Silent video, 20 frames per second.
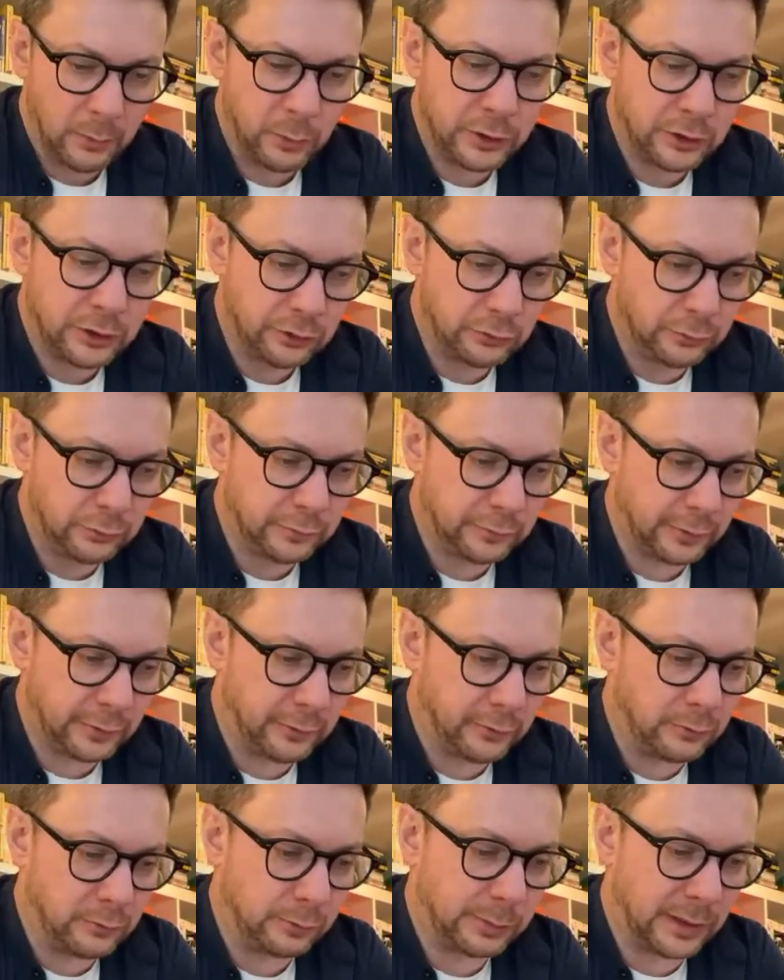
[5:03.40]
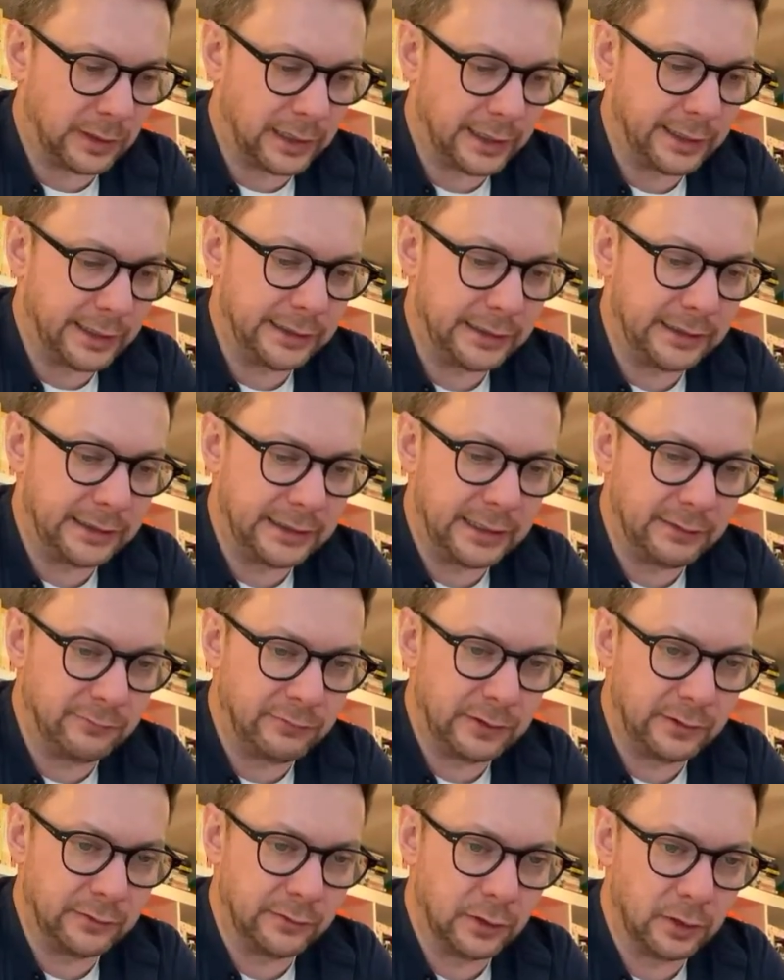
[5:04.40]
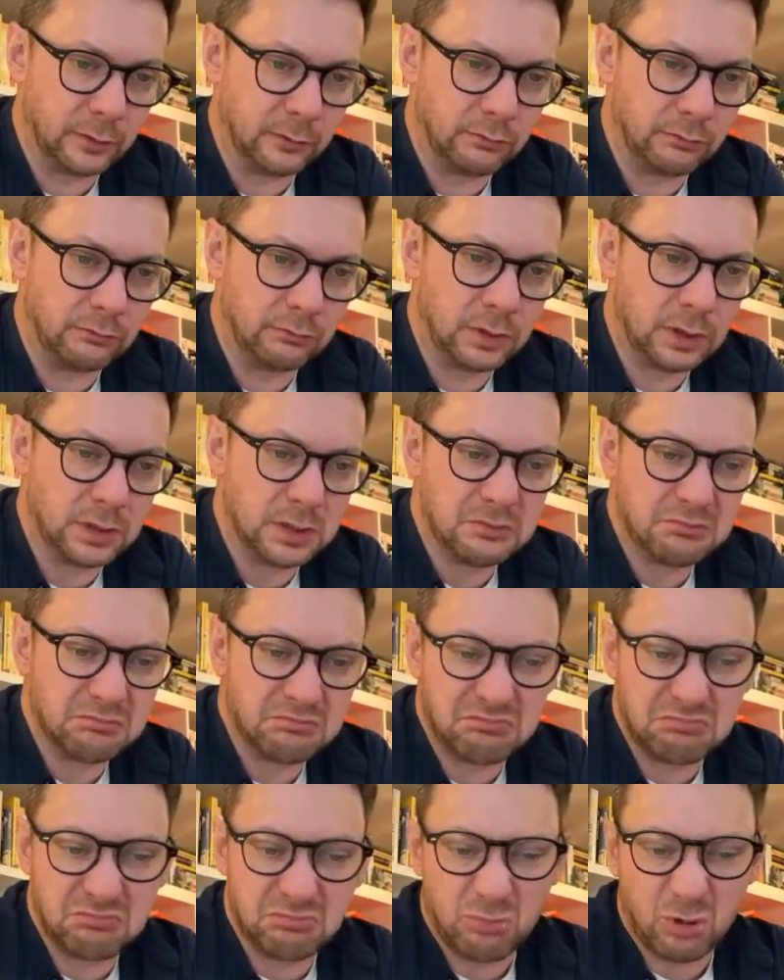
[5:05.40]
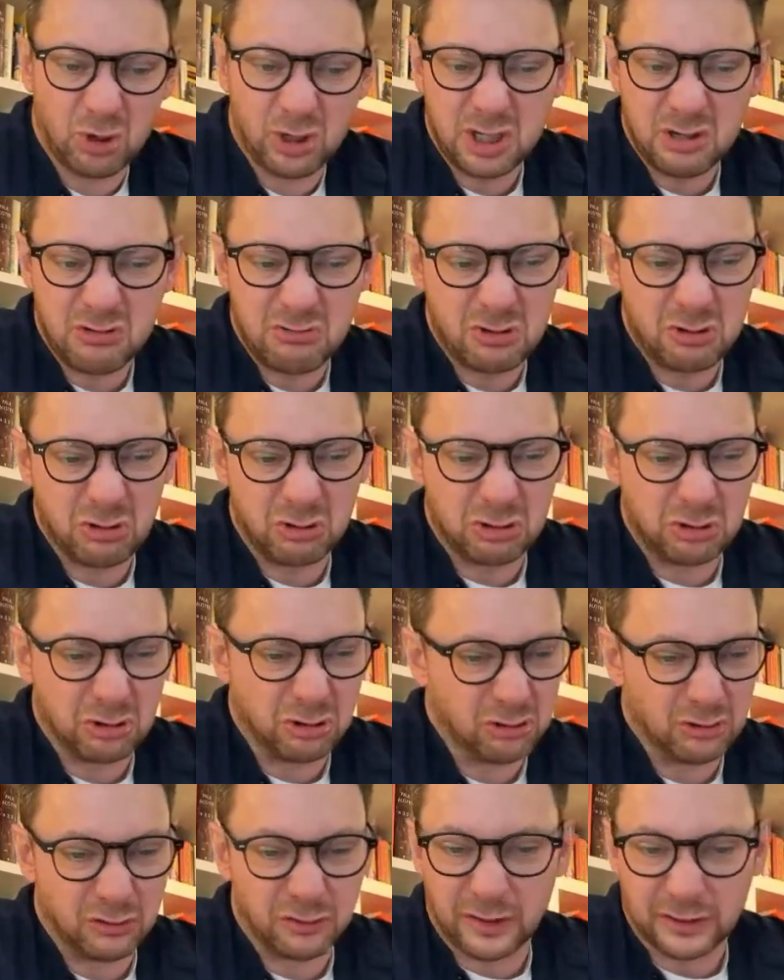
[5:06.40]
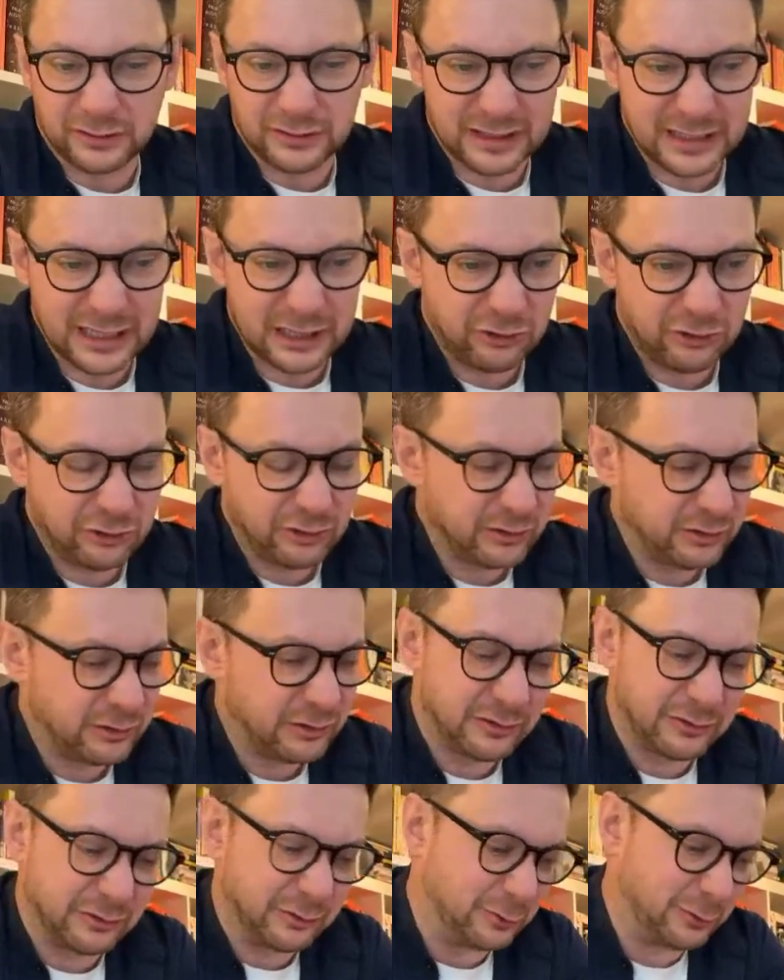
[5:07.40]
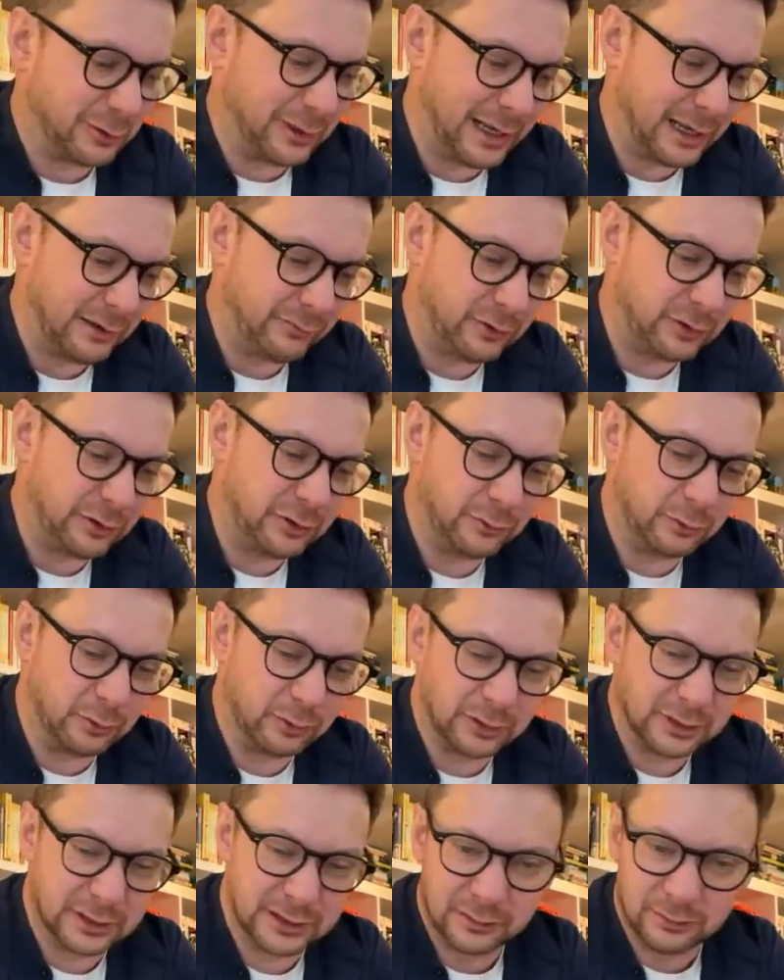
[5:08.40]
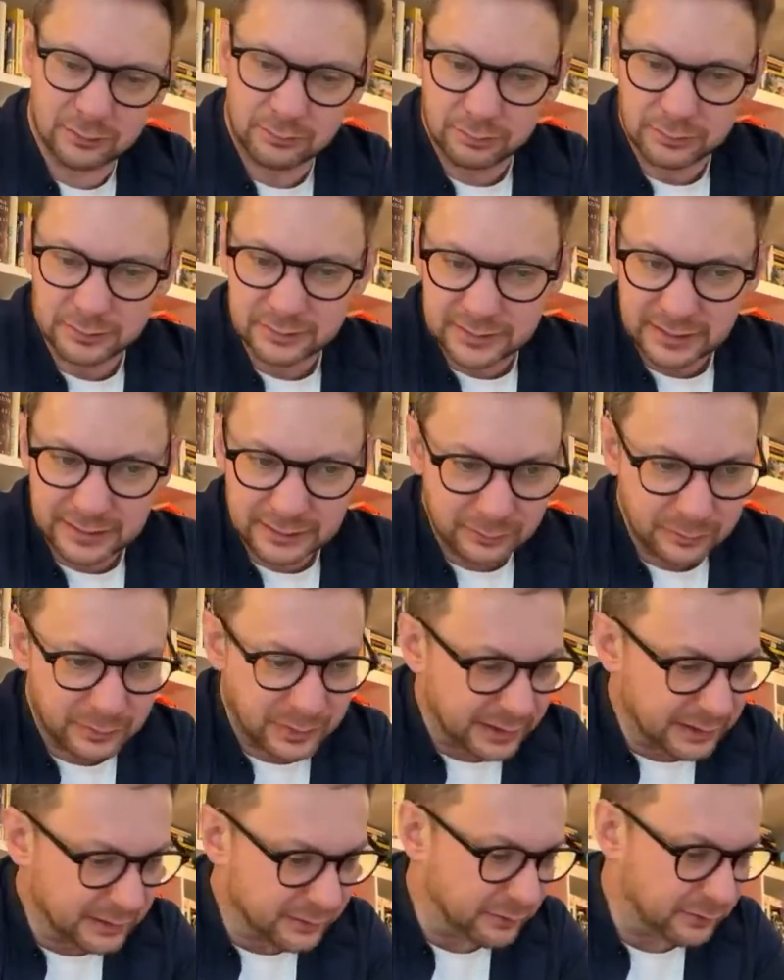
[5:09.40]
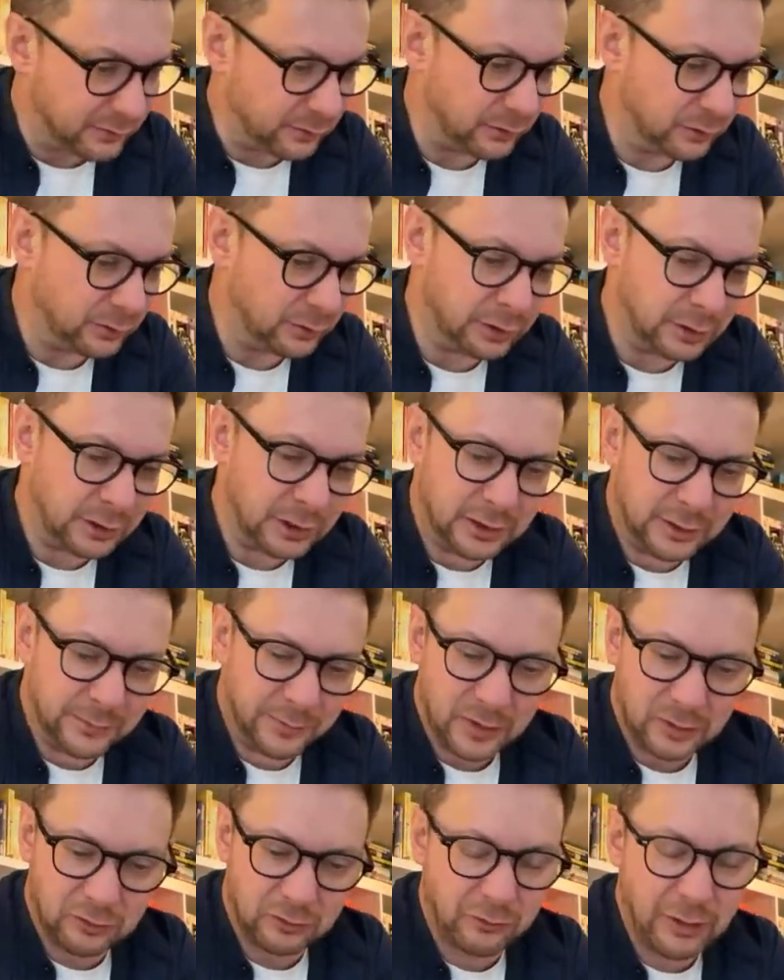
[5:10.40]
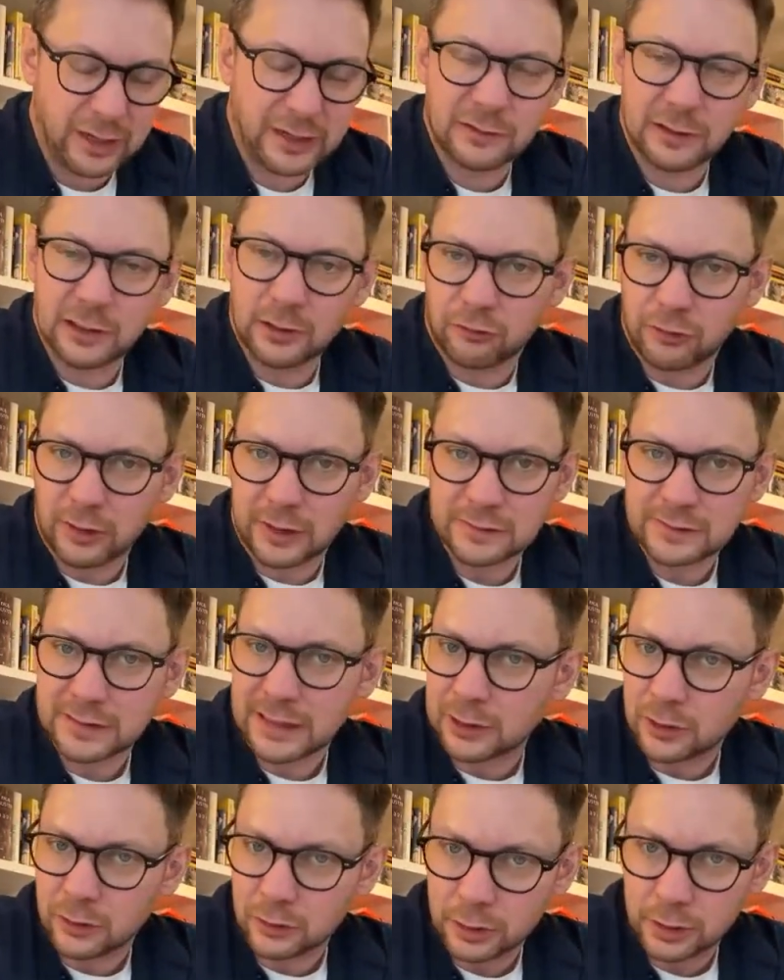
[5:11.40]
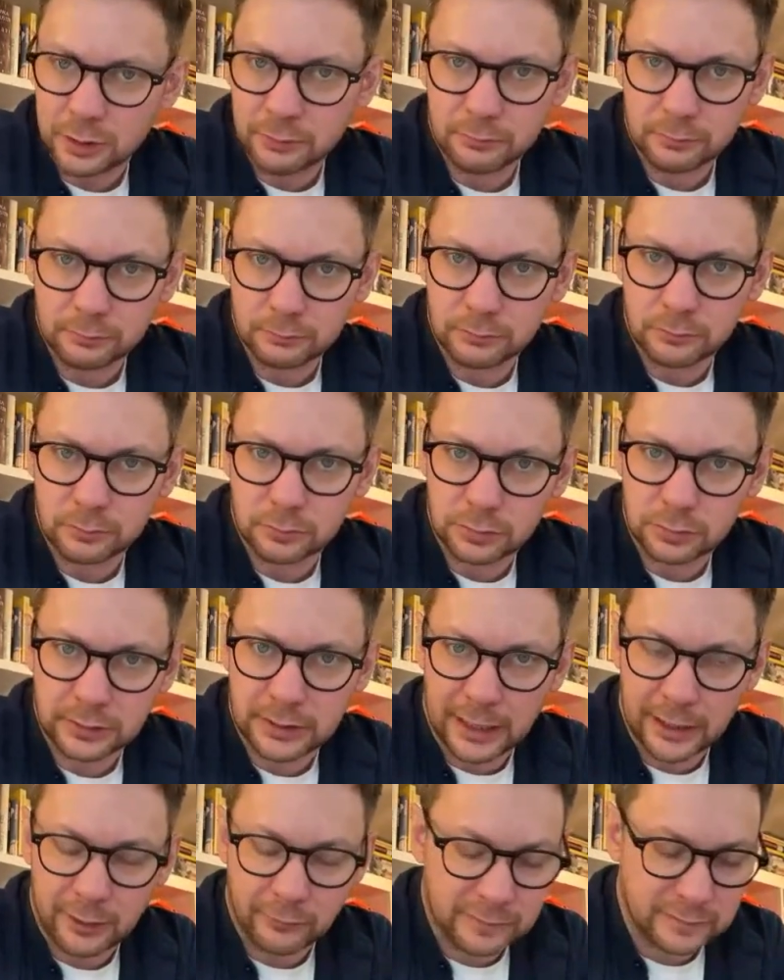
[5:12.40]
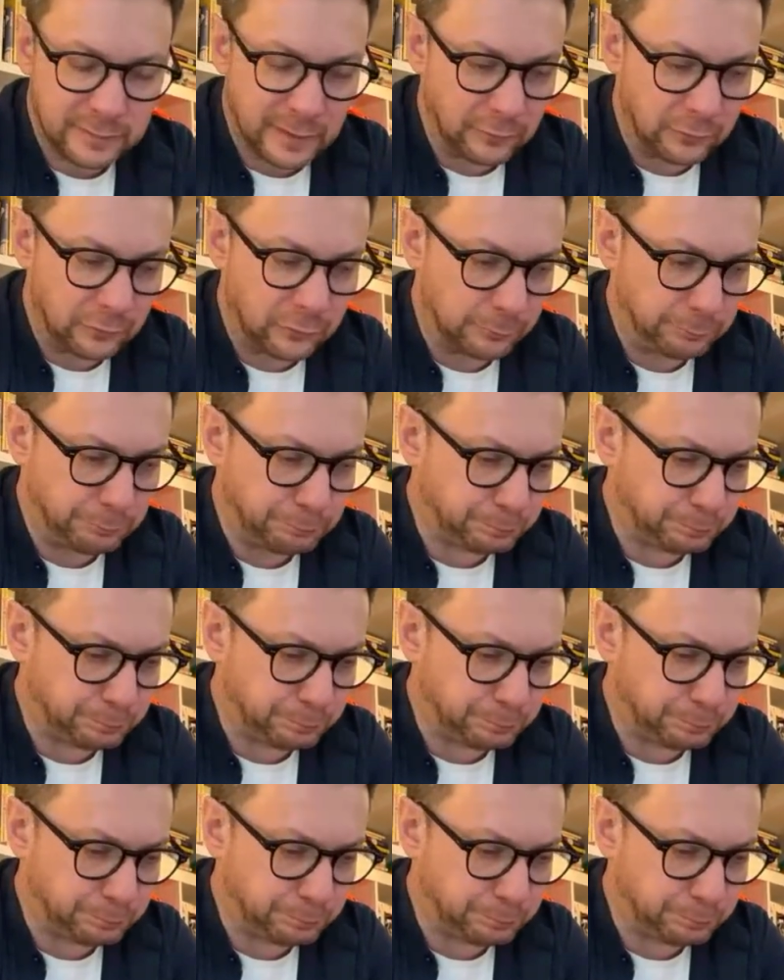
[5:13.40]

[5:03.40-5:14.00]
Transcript: we do so by giving them what you could call fascinations or what have you, or little tidbits or strange little things that are going to get their attention.